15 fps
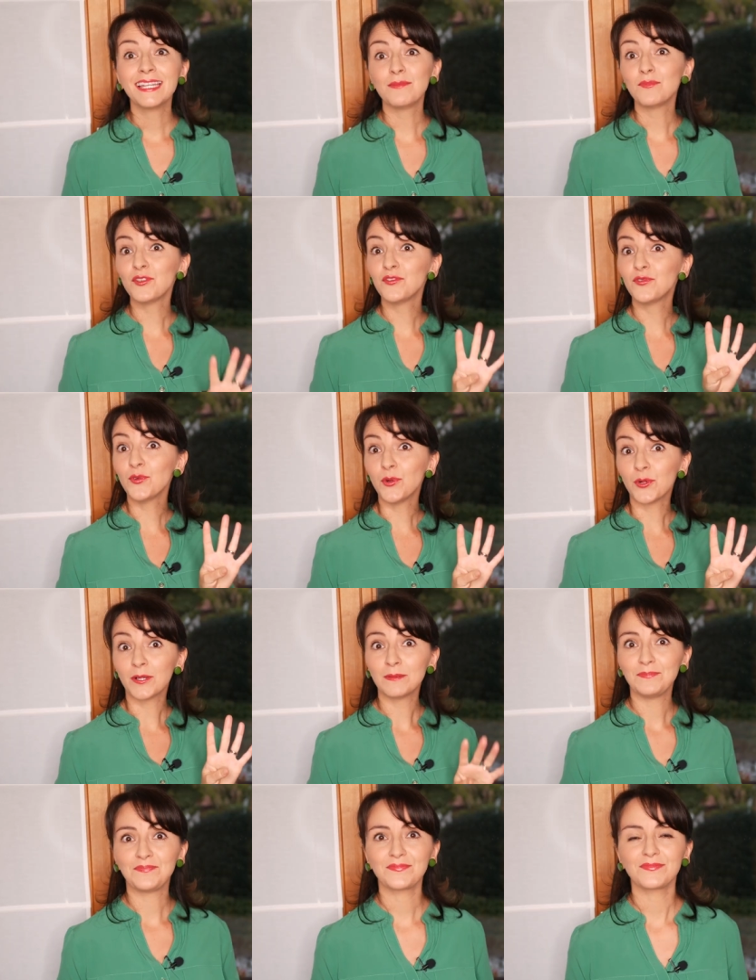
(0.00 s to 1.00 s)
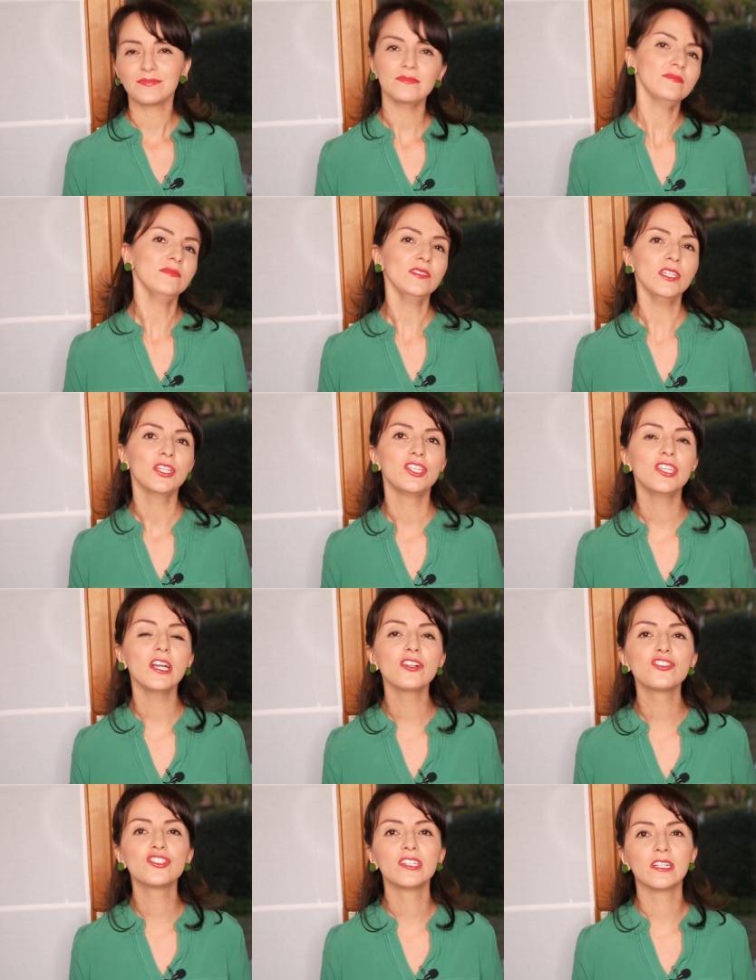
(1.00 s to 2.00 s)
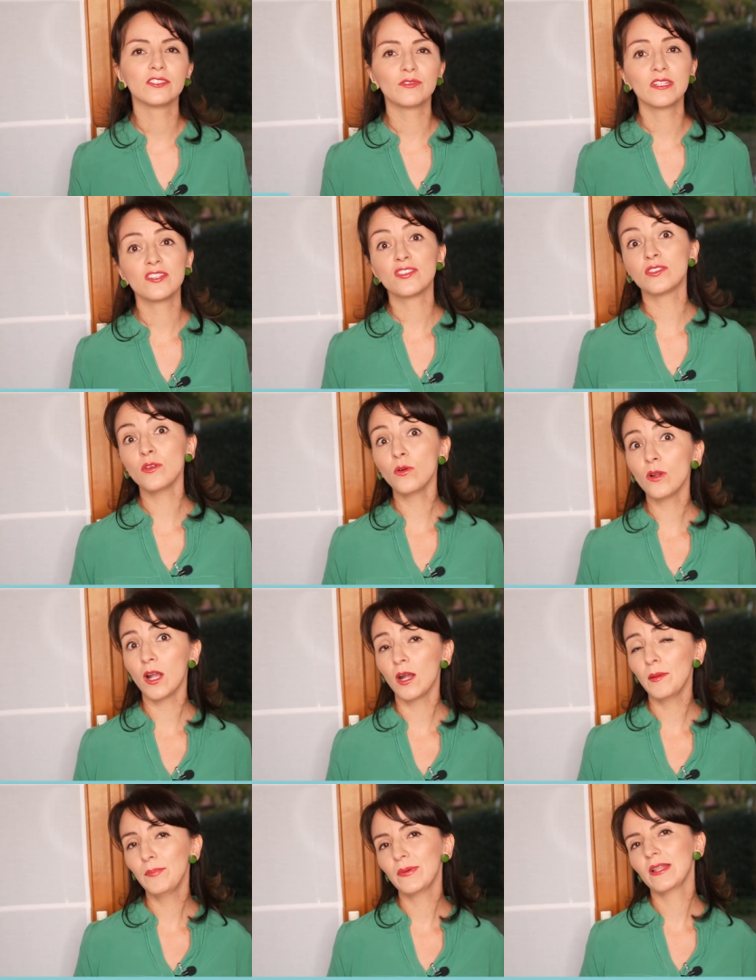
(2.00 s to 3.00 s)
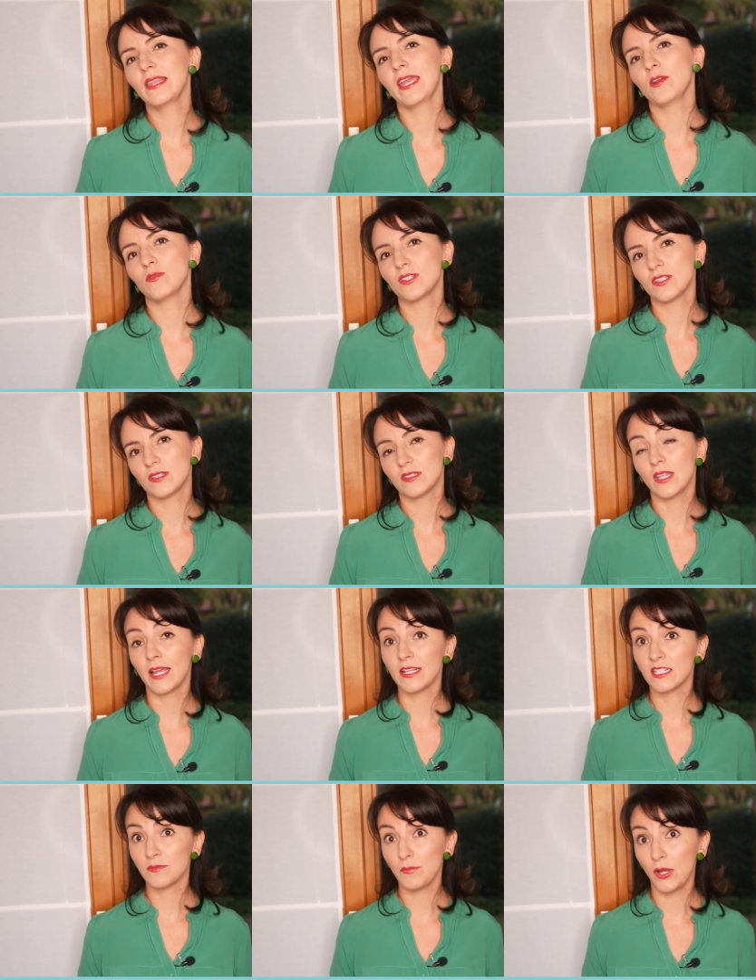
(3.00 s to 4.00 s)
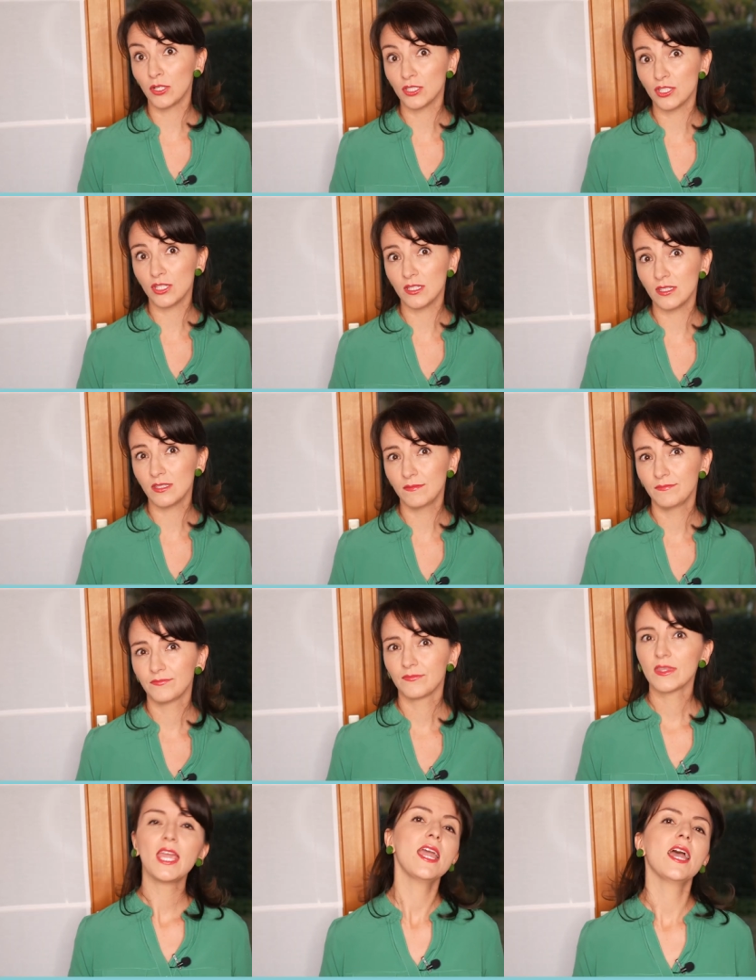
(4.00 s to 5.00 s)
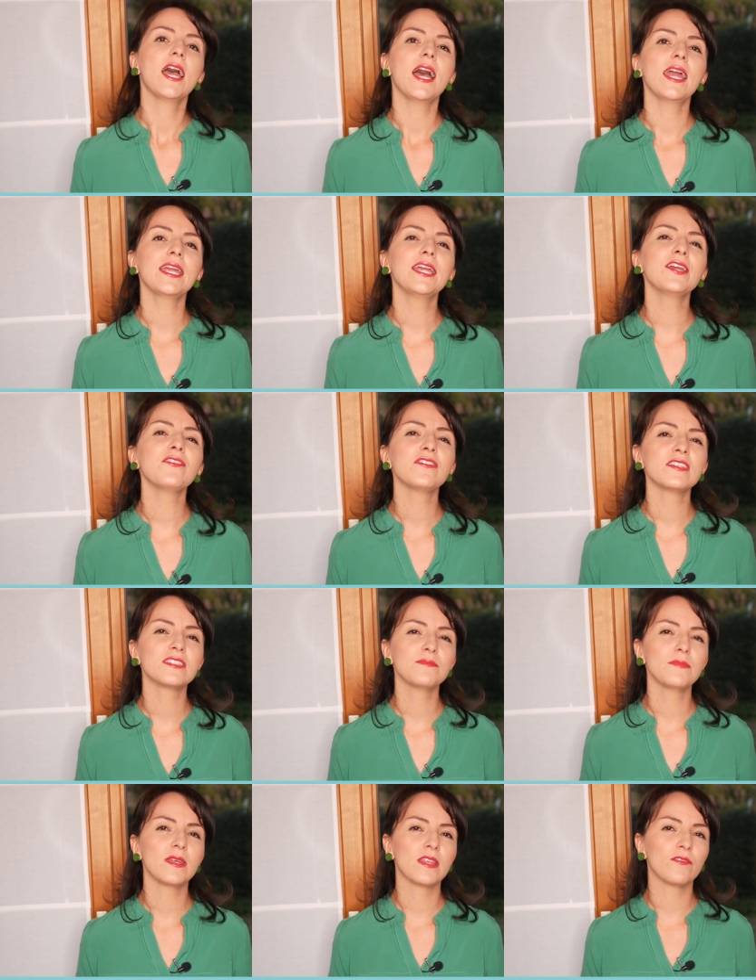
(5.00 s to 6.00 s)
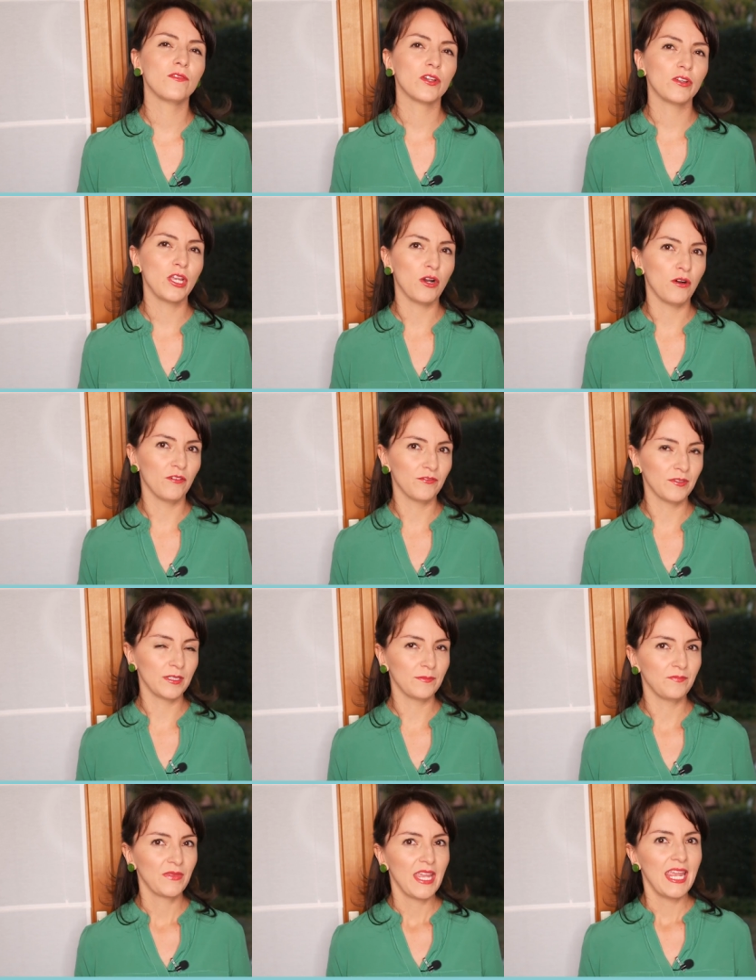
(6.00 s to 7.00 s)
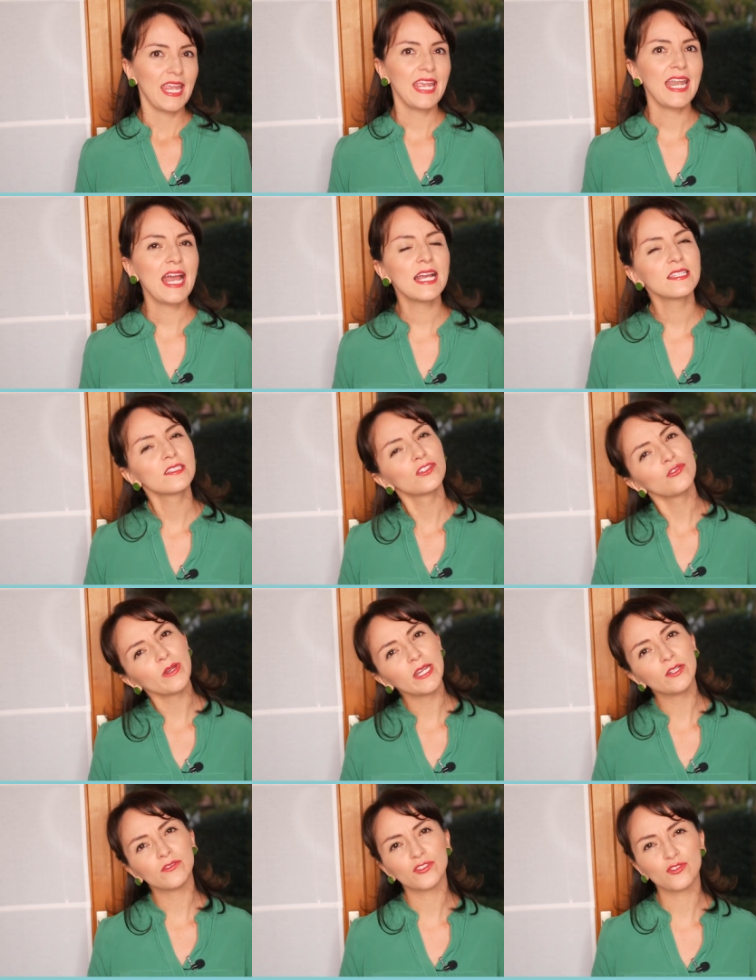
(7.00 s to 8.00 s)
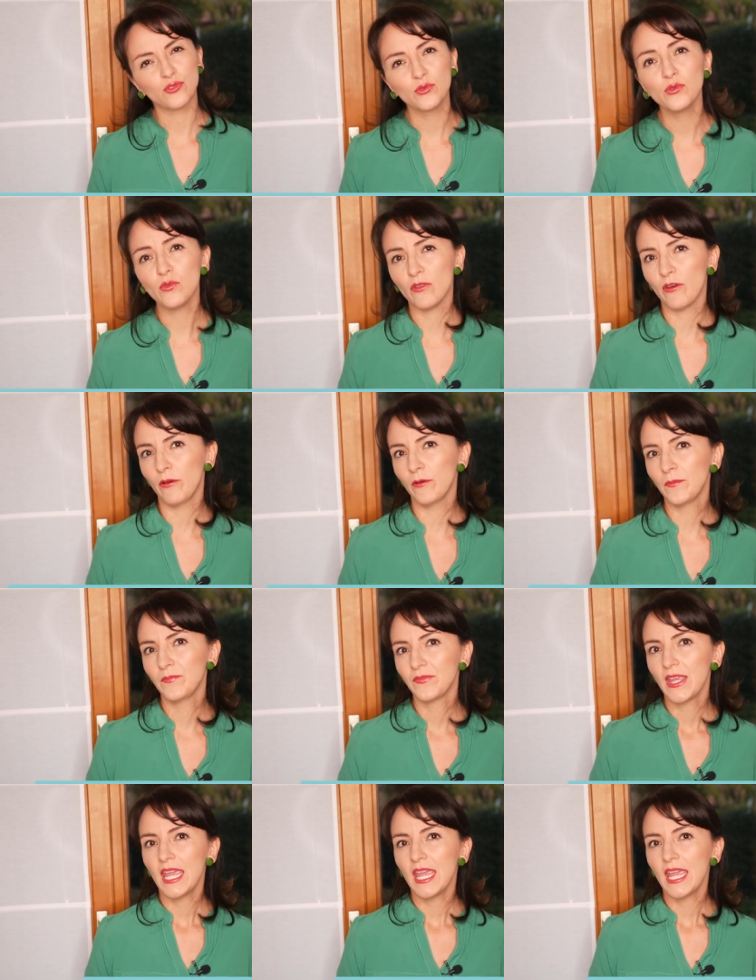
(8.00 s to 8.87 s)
Number four, young children soak up languages like sponges. I hear this myth very often. It has a grain of truth though,